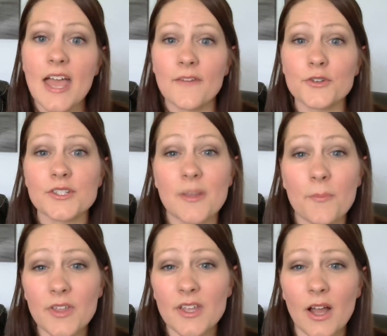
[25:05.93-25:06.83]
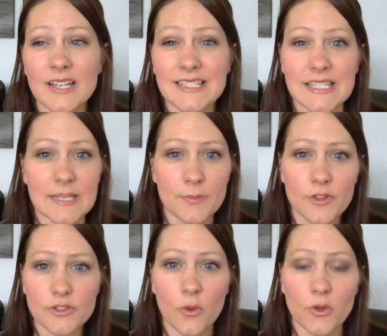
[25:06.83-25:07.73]
If there's something deeper
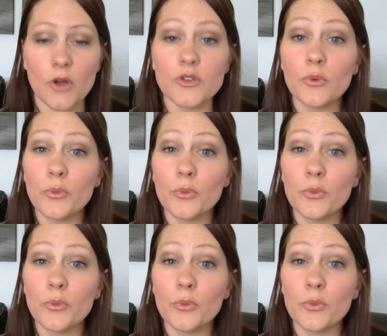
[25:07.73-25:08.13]
that's going on,